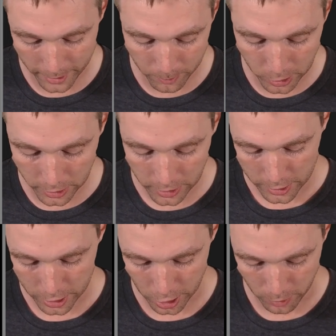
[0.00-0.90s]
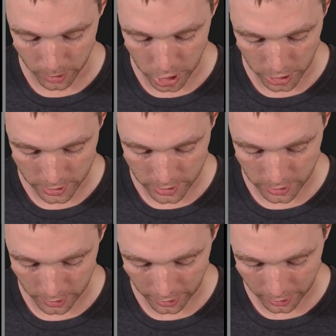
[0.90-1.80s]
MacBook. So we just
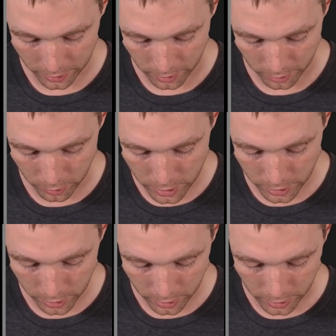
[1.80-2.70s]
select the user,